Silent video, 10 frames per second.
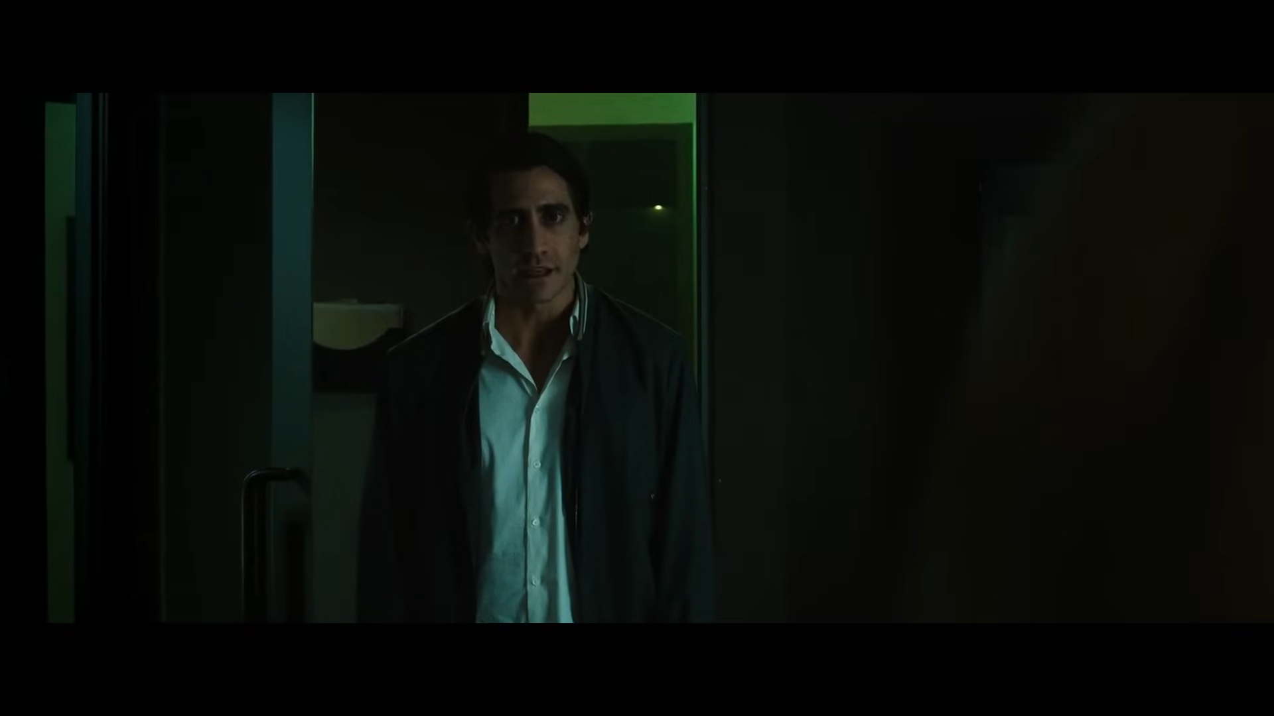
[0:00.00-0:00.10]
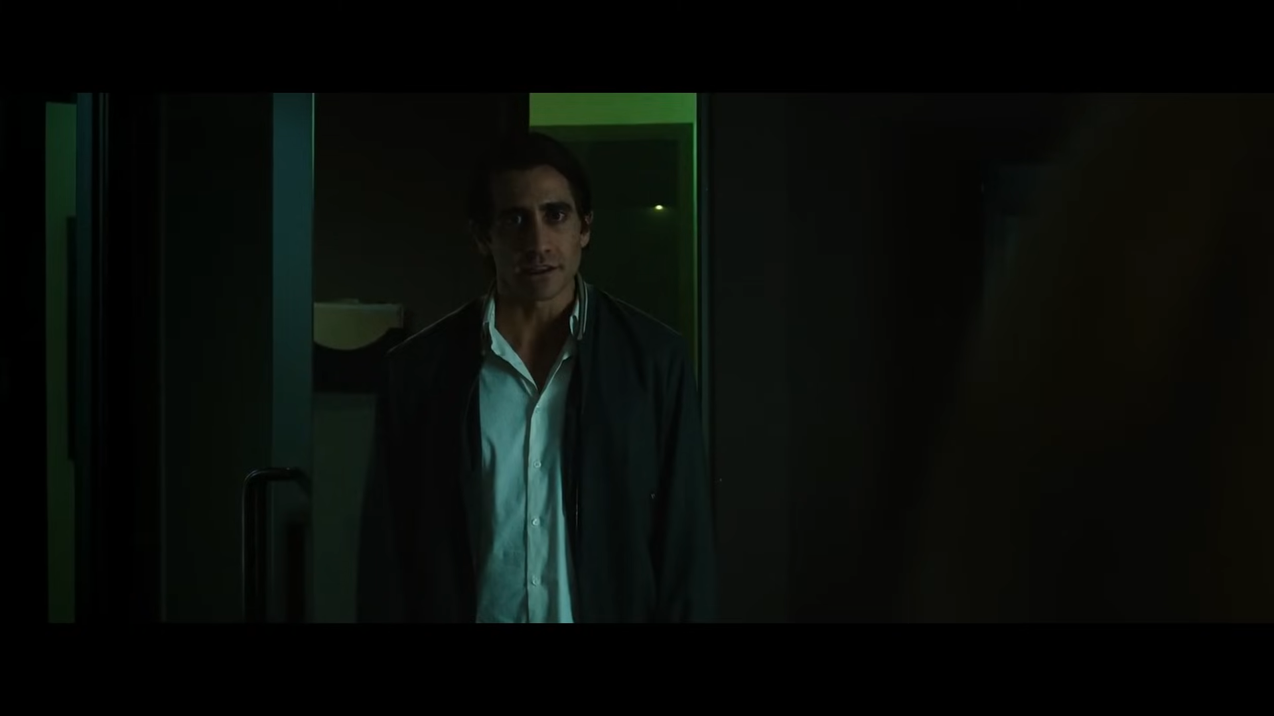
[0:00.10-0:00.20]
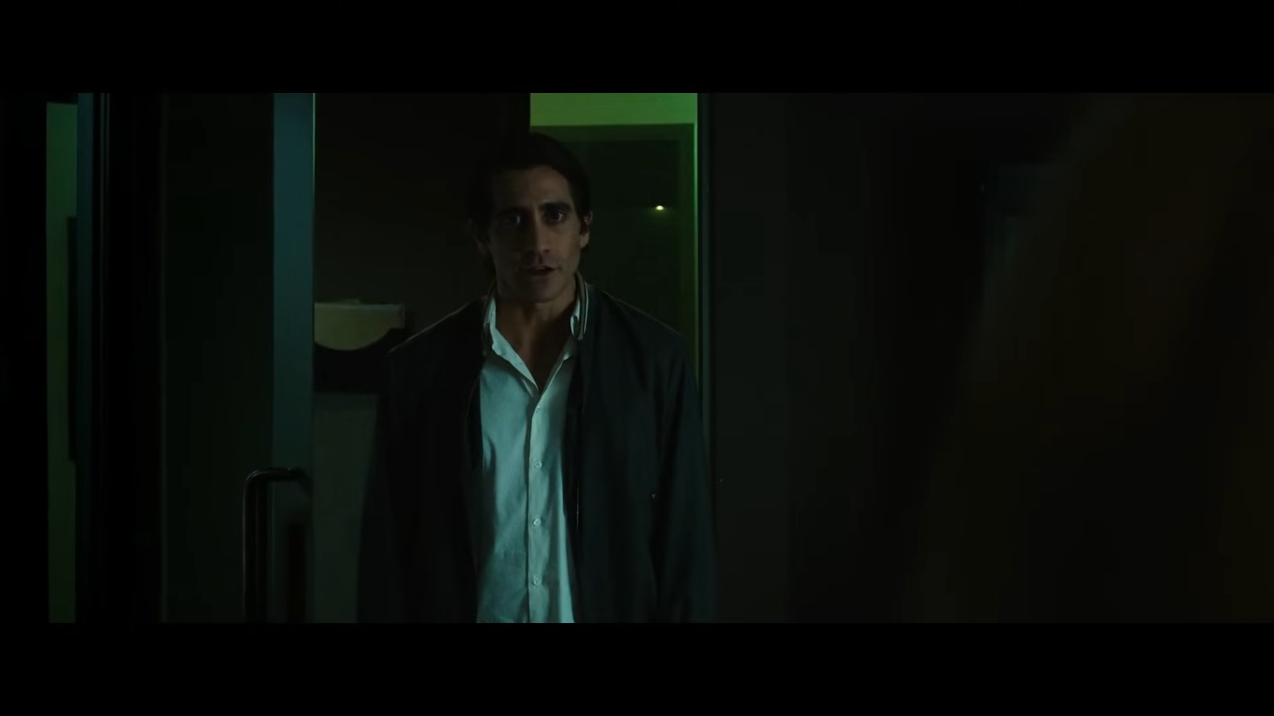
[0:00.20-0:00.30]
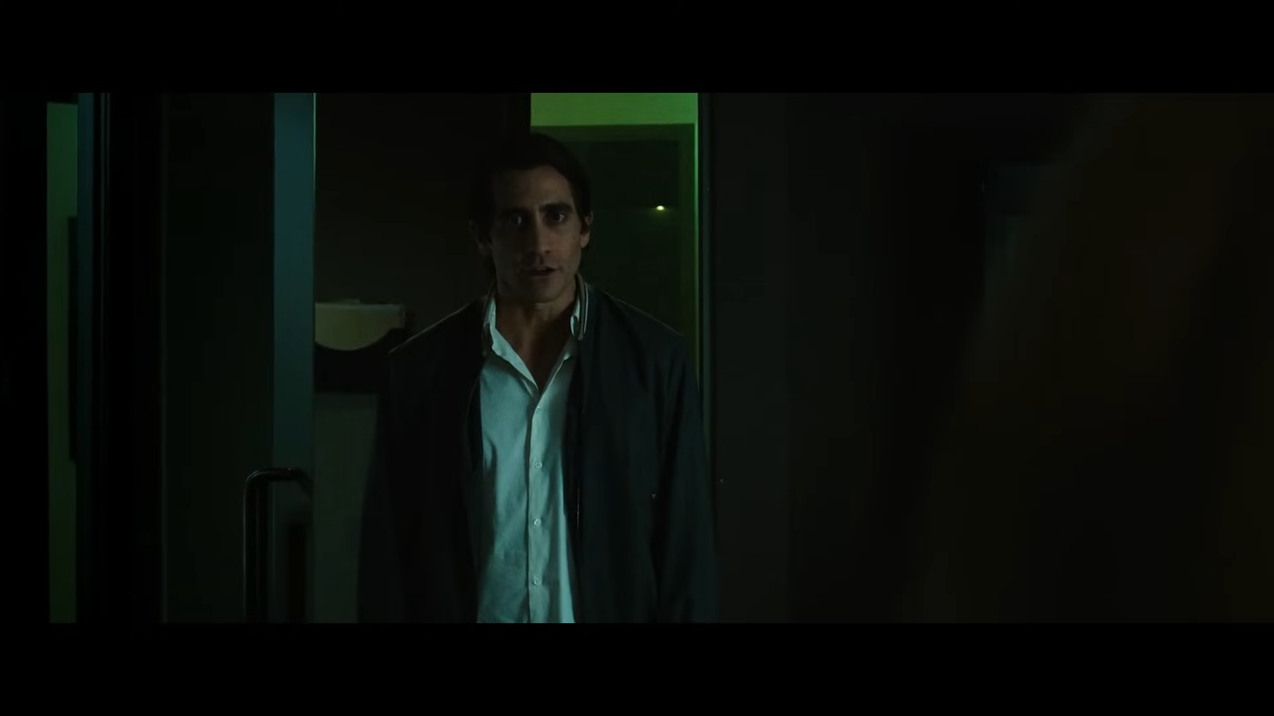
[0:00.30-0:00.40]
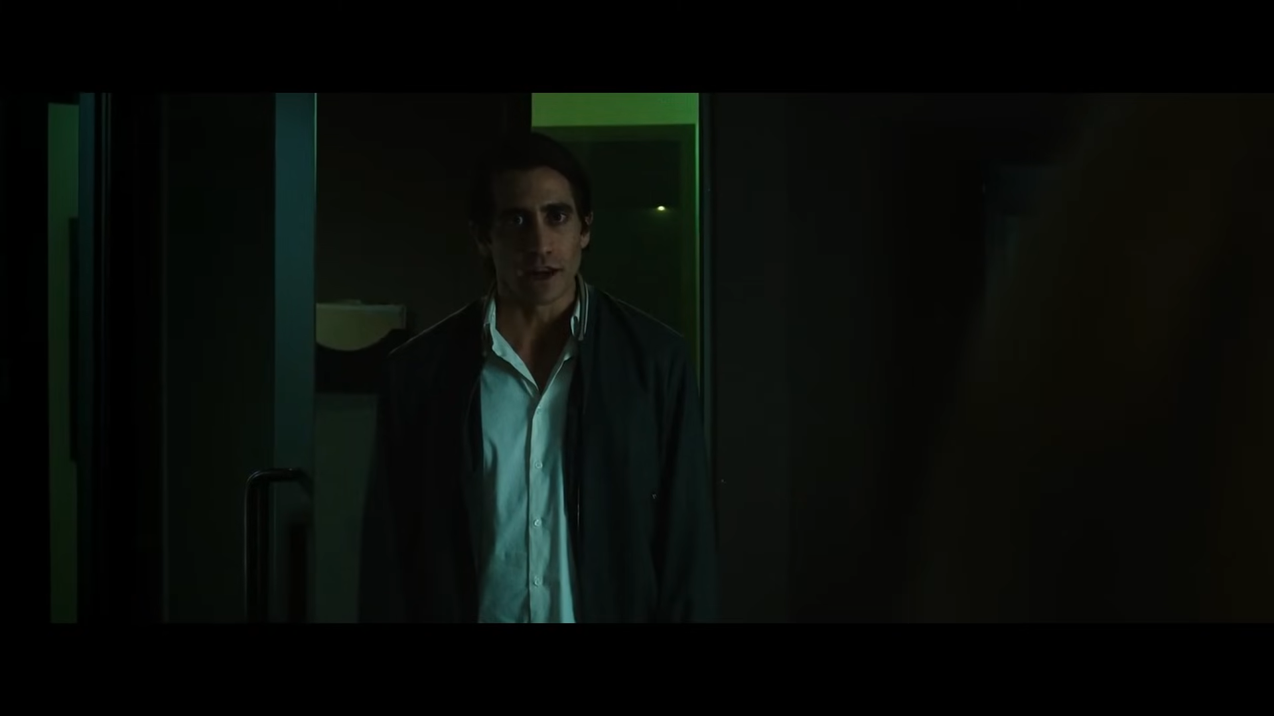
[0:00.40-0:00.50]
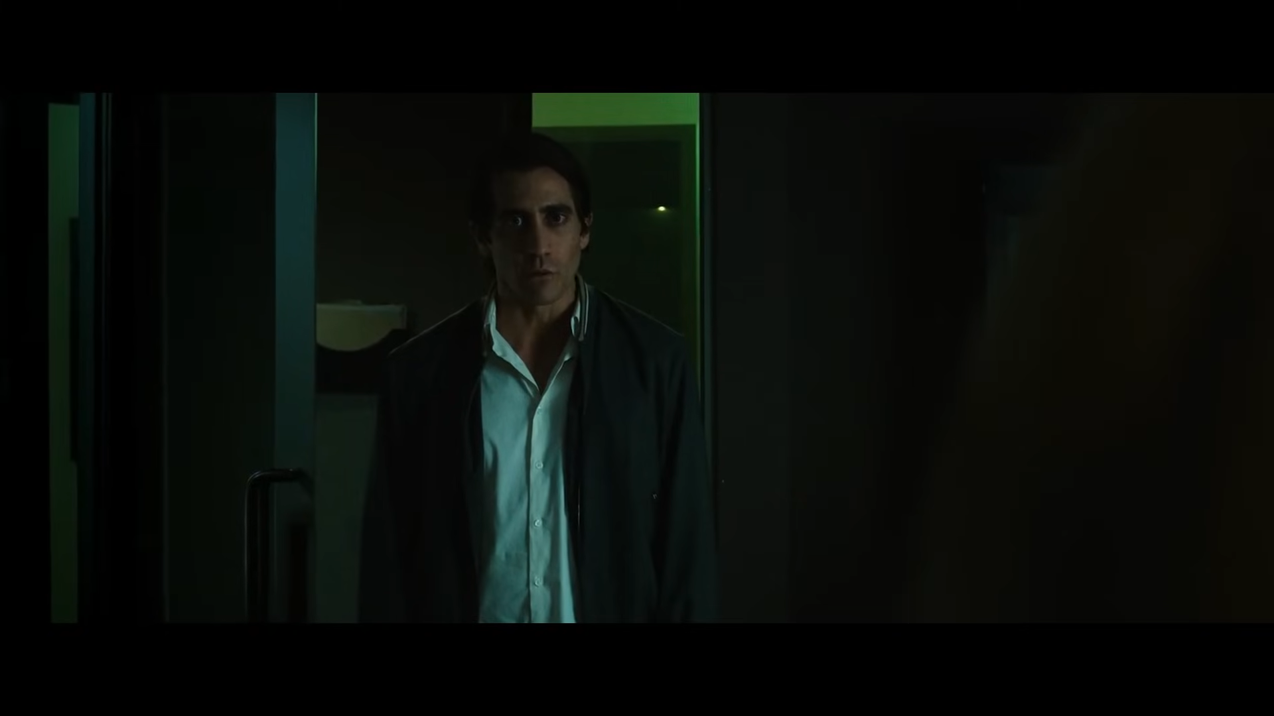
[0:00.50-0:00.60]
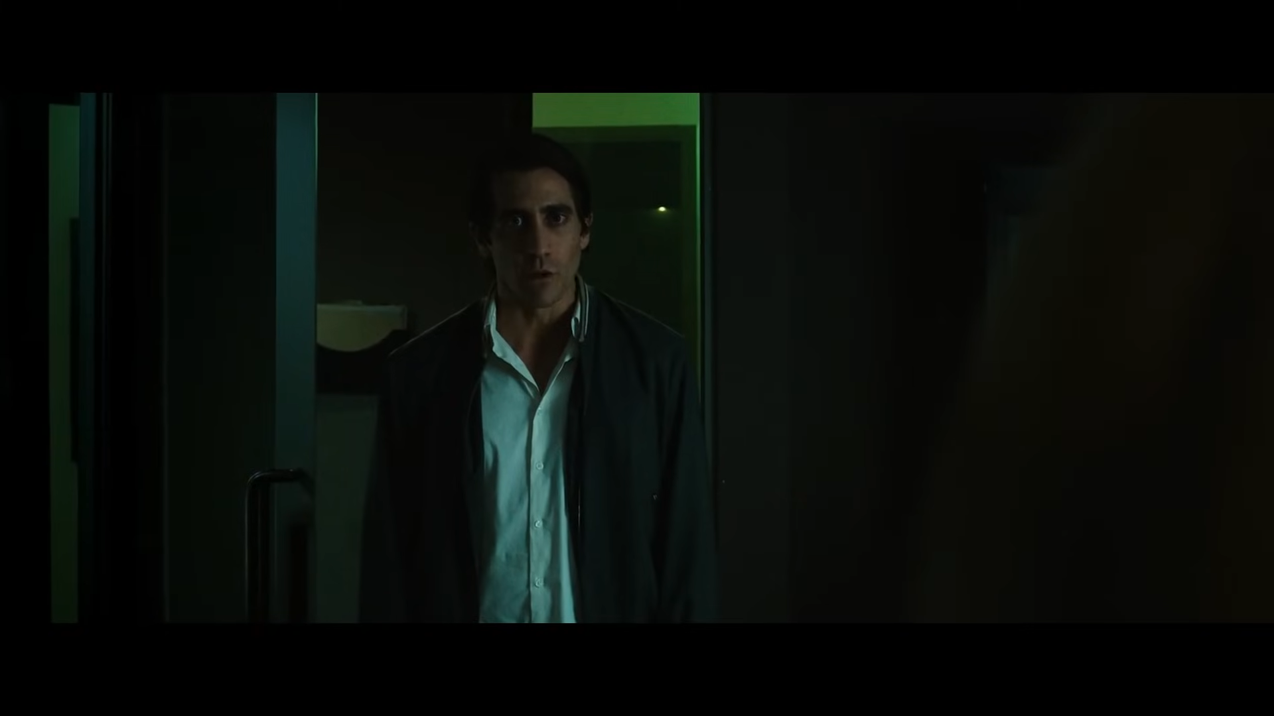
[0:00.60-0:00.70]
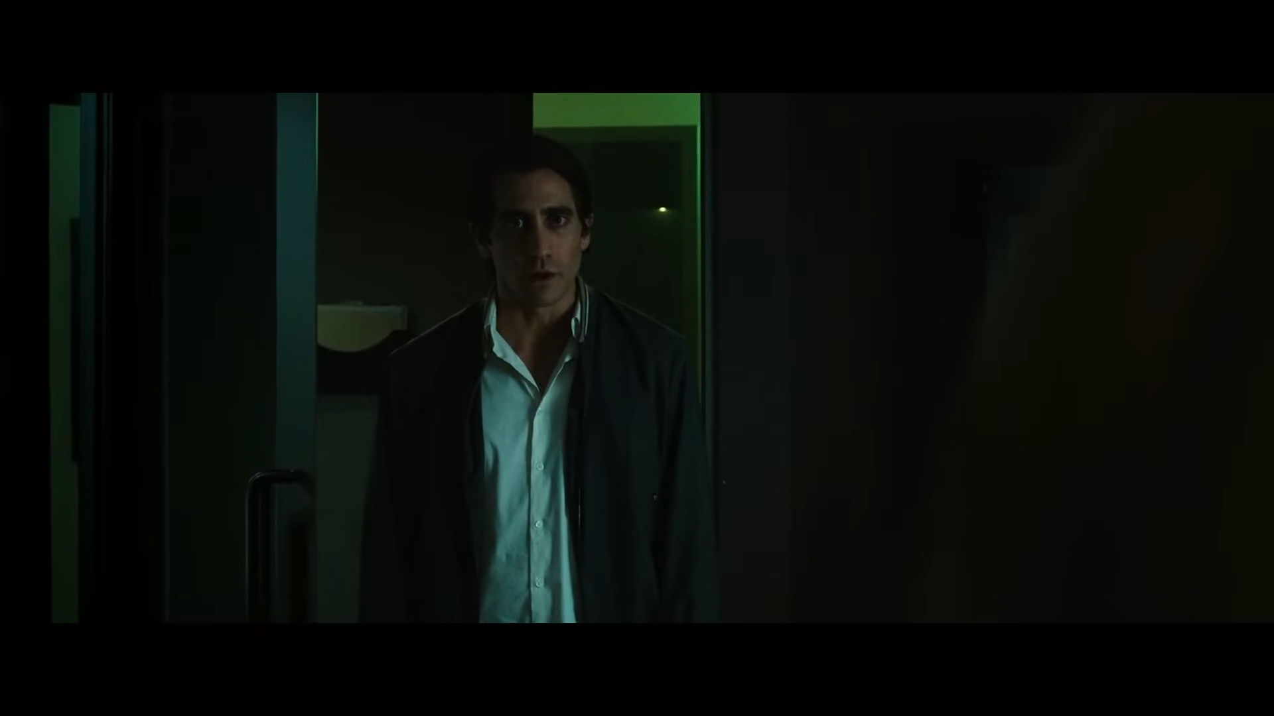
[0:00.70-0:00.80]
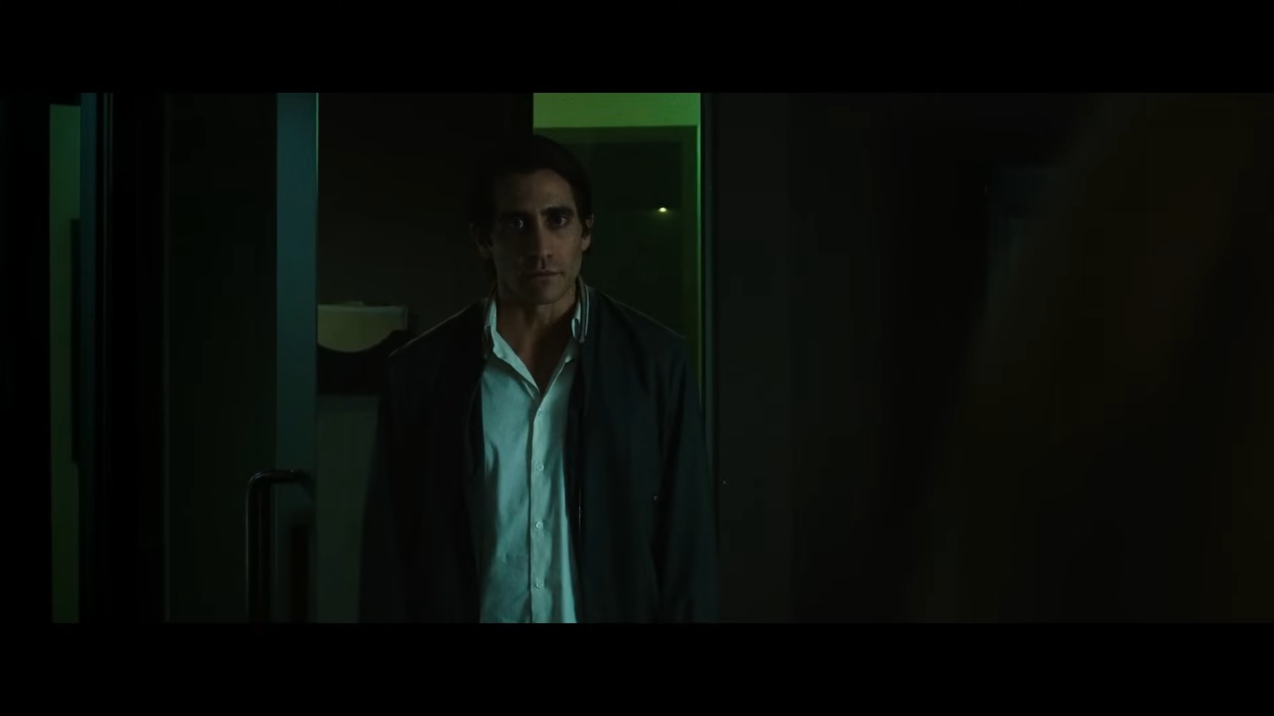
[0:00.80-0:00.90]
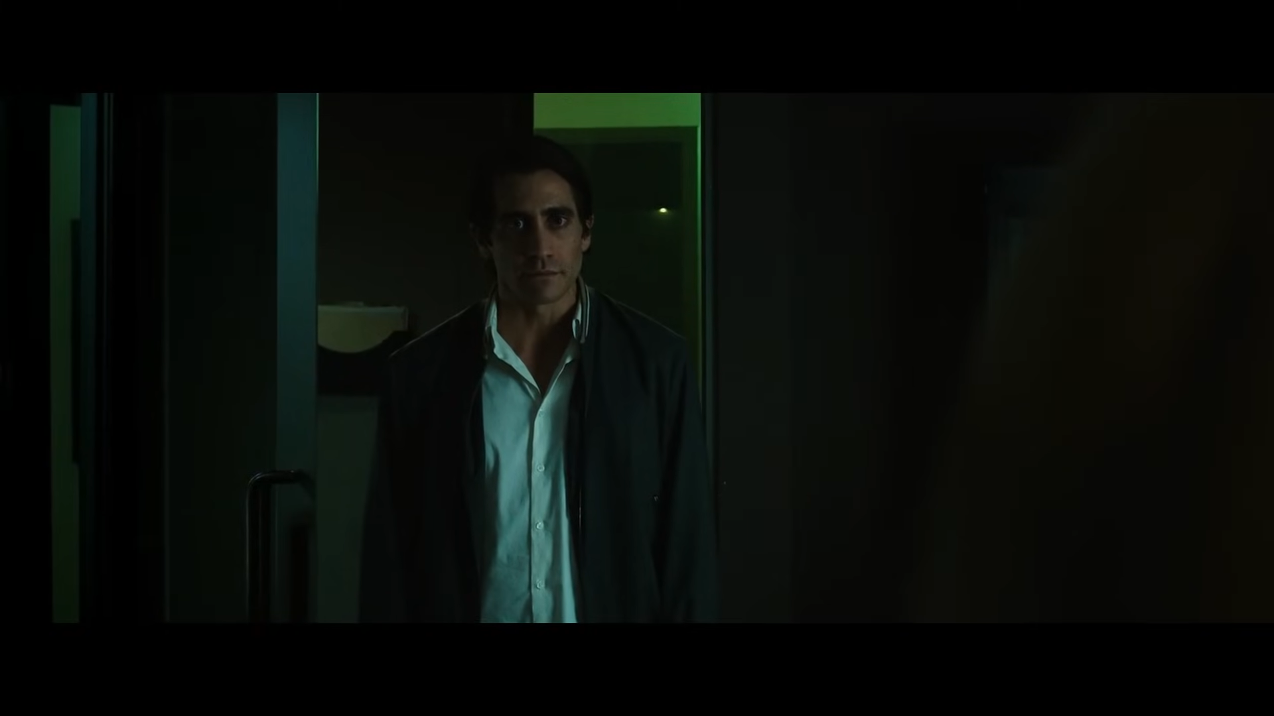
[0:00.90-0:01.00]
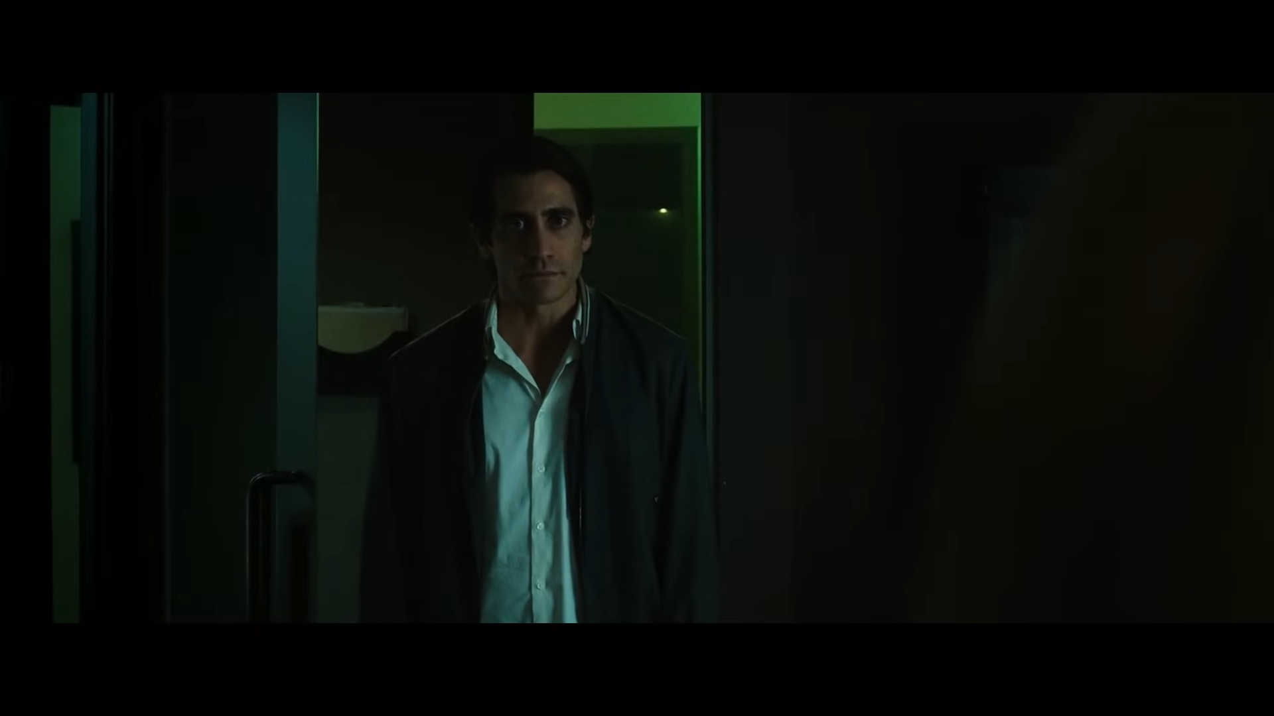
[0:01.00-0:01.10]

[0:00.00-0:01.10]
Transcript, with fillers: isn't all that I want.